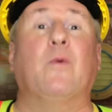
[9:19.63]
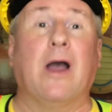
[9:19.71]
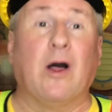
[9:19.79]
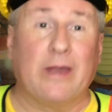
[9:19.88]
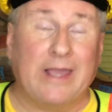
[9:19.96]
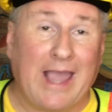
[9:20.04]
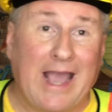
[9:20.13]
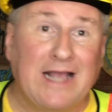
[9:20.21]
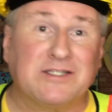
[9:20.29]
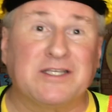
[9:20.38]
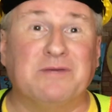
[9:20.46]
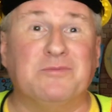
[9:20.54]
Well, he
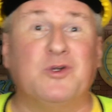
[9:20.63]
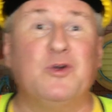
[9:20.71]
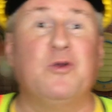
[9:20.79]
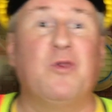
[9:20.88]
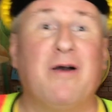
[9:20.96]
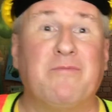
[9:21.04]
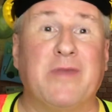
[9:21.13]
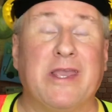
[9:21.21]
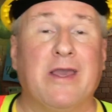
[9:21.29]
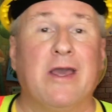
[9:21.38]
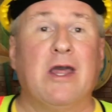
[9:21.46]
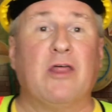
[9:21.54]
asked him, Do you love
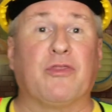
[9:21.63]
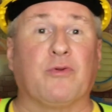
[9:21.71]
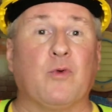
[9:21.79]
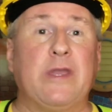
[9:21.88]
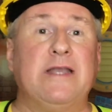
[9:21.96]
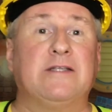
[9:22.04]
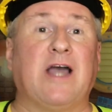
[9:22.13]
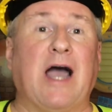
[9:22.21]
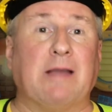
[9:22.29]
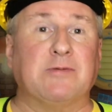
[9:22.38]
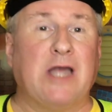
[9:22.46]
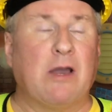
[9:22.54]
me? three
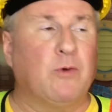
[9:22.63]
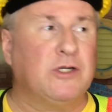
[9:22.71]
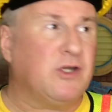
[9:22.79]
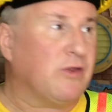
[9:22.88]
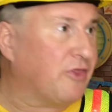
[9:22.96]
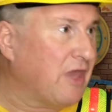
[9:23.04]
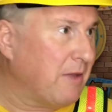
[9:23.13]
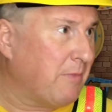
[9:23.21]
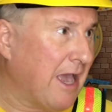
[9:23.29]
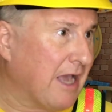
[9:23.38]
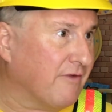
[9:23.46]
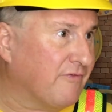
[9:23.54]
times. Now, I want you to think
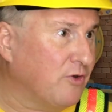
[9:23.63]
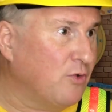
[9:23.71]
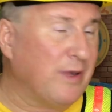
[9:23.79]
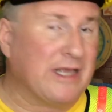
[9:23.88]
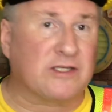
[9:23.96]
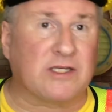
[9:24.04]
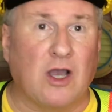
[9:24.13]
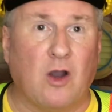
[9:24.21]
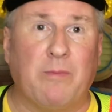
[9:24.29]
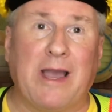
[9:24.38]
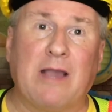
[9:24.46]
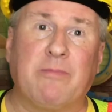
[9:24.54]
back a few weeks ago,
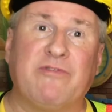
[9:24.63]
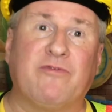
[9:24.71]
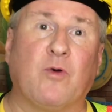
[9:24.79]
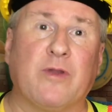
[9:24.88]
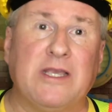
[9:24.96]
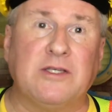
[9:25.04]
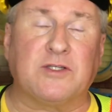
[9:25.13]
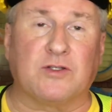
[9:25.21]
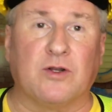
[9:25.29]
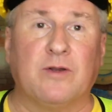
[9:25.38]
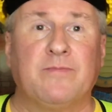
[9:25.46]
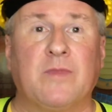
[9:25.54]
back before
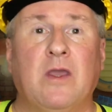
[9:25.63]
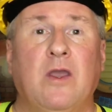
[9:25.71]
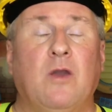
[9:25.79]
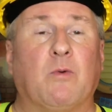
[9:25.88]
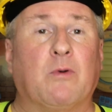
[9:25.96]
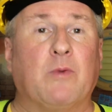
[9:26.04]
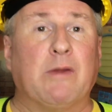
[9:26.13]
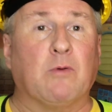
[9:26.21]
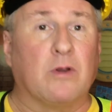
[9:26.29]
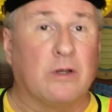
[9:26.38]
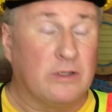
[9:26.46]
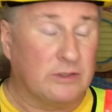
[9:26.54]
Easter, when we
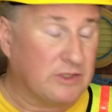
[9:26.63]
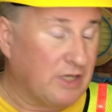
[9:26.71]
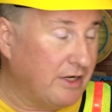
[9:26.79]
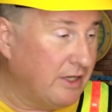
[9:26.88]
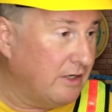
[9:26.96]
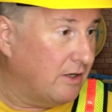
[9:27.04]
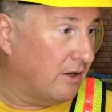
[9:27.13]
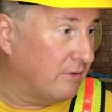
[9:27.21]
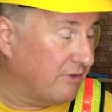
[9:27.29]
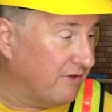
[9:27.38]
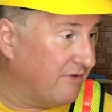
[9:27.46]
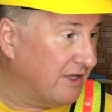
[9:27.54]
were studying uh,
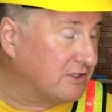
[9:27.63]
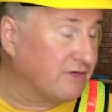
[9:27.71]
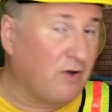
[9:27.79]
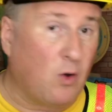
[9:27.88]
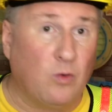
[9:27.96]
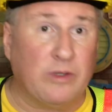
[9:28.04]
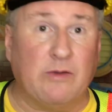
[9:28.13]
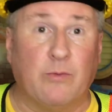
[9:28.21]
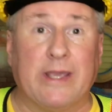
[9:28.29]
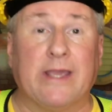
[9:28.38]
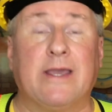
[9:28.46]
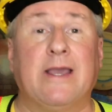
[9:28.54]
the events of Holy
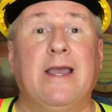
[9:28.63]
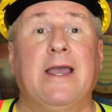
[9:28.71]
Week.